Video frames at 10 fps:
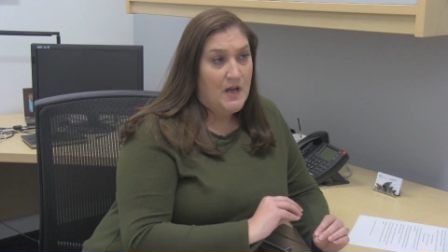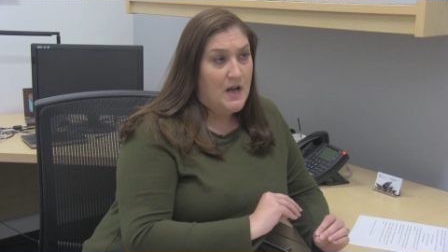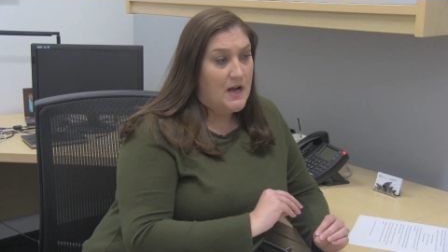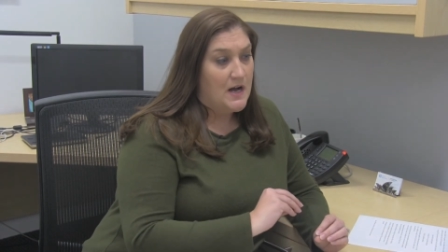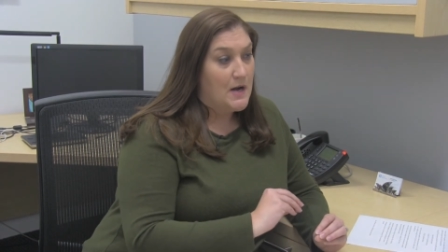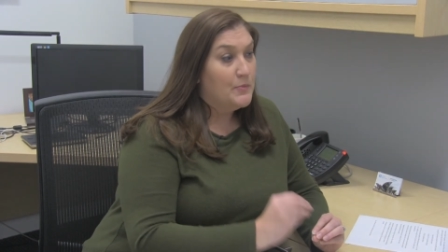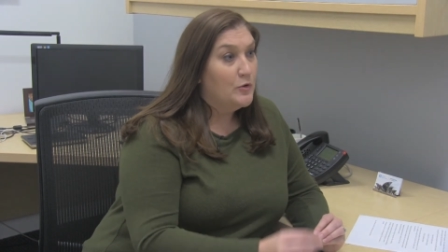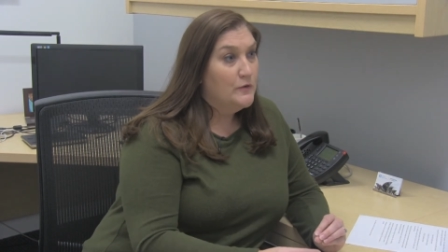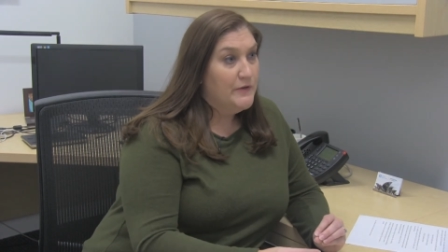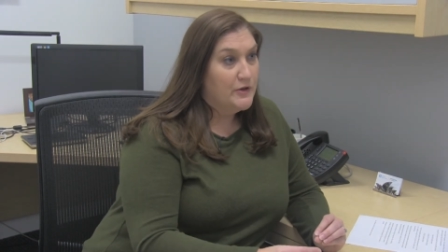
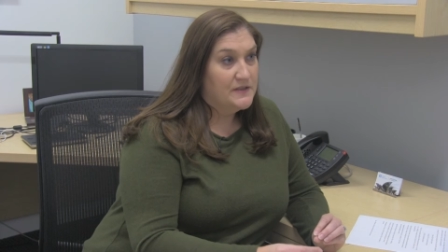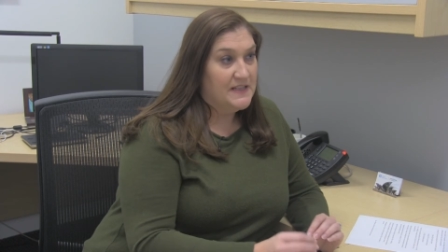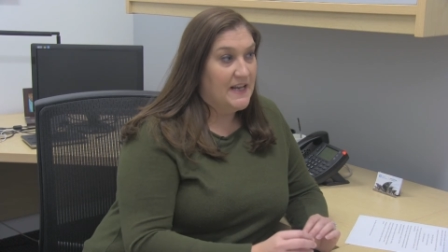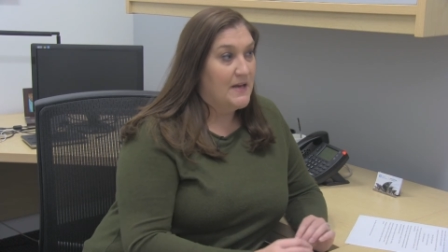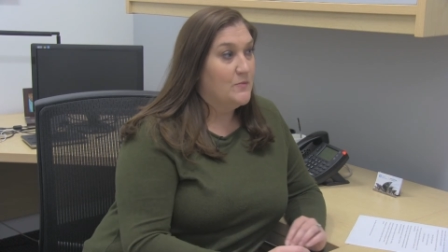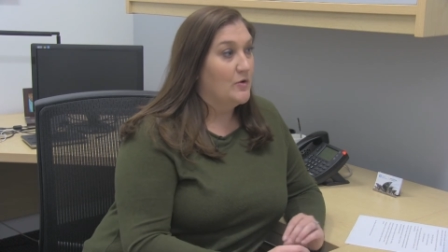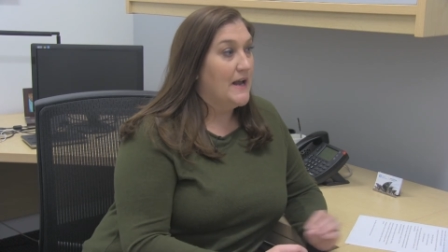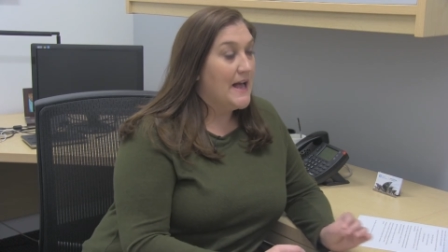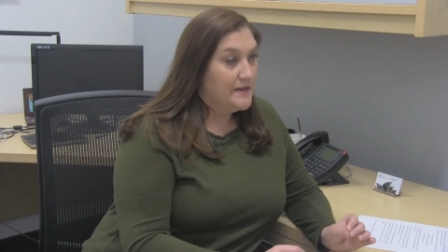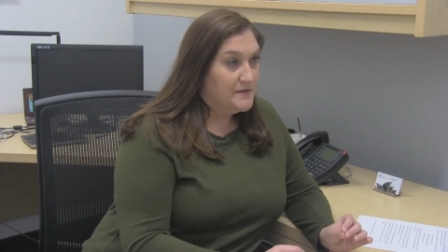approve your exam or
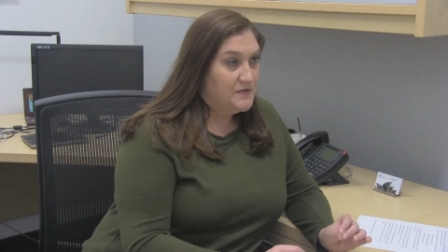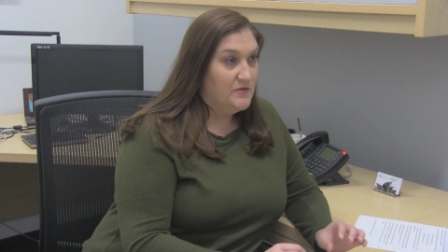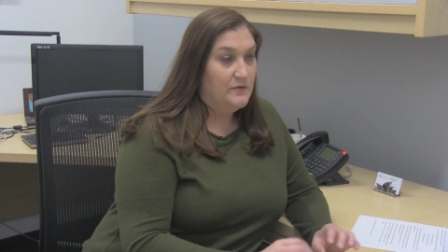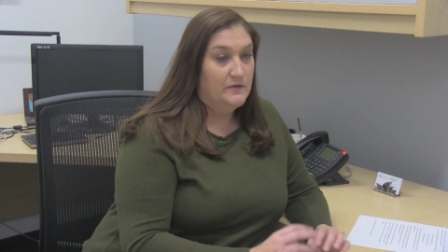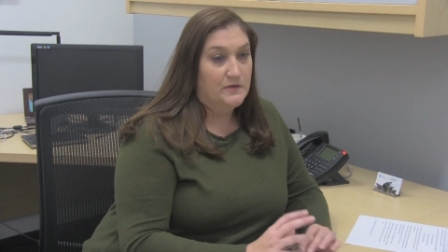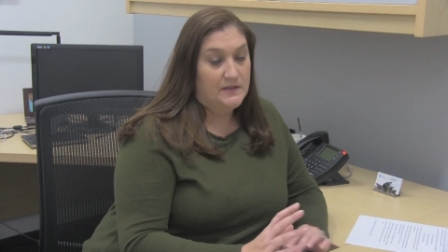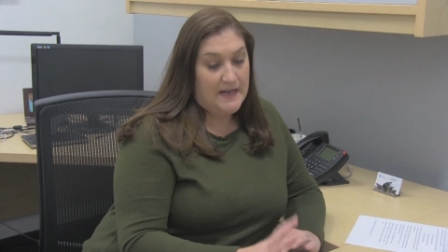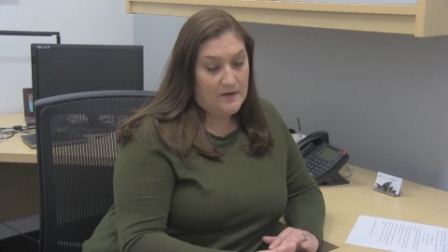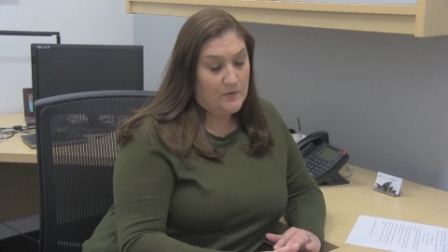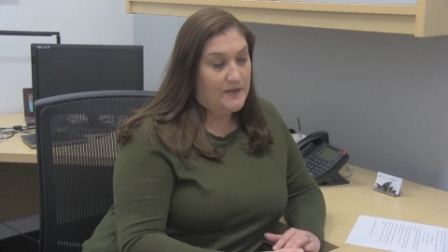add a student or
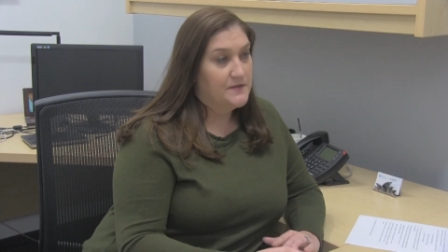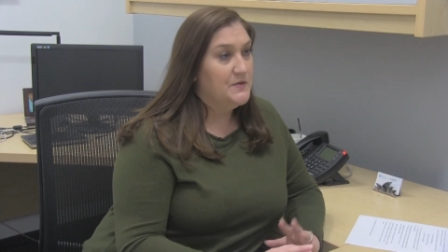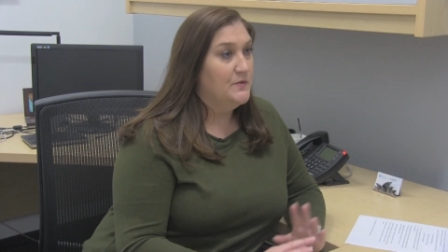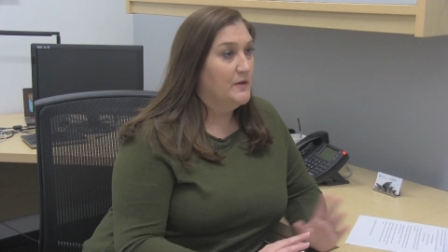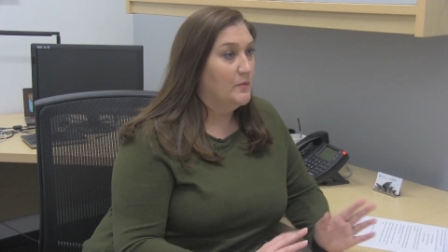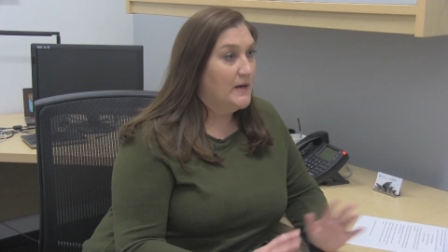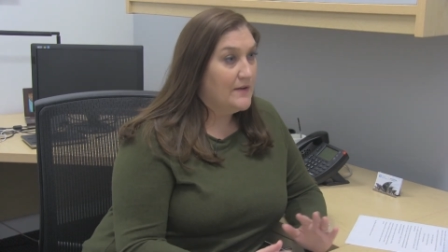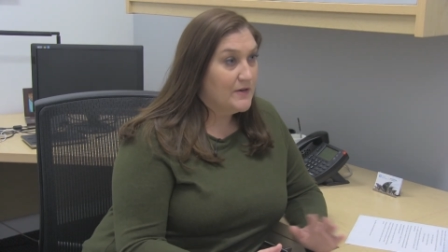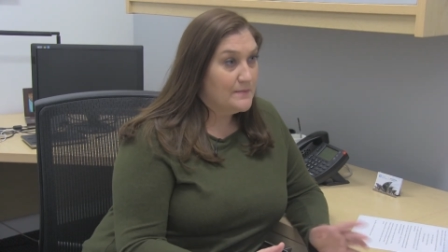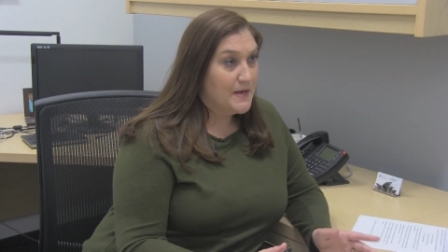take away a student or
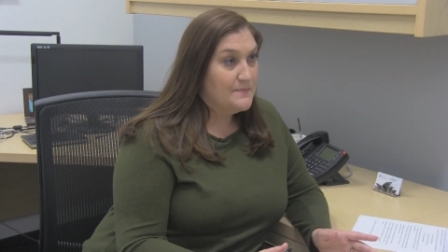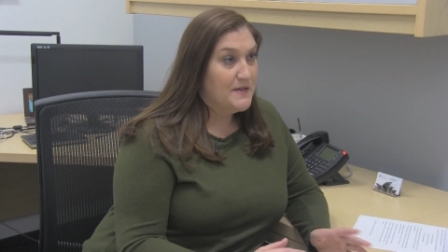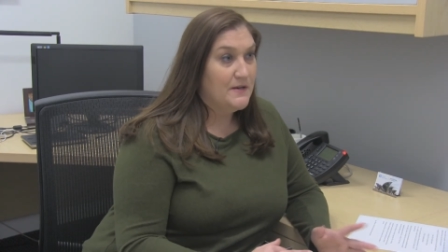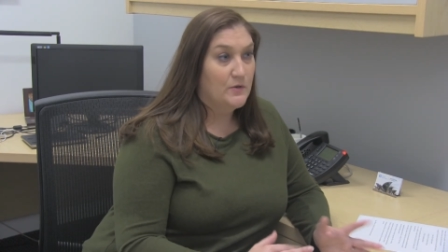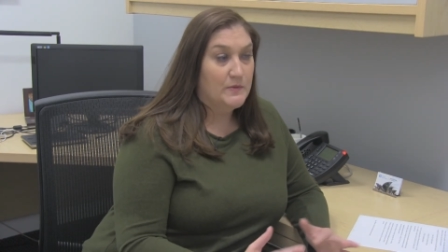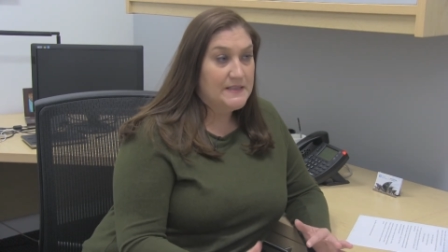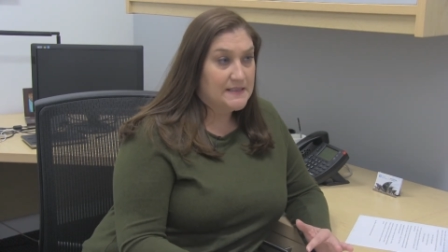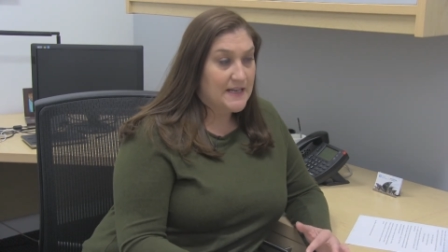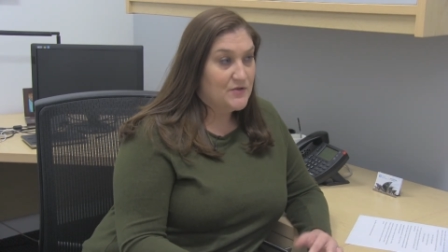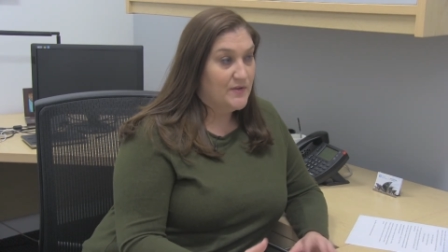whatever it might be, or
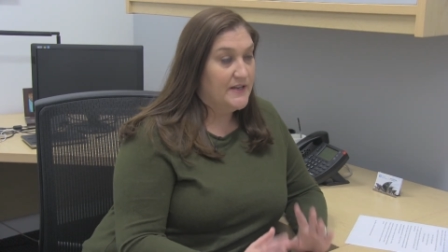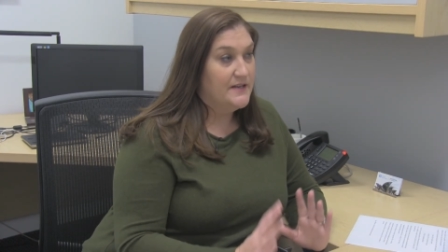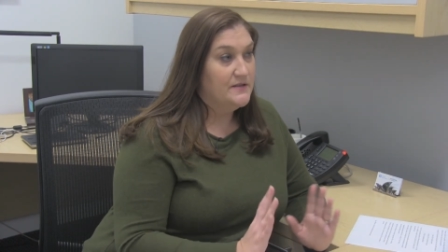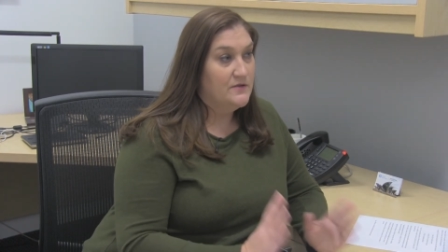reschedule it.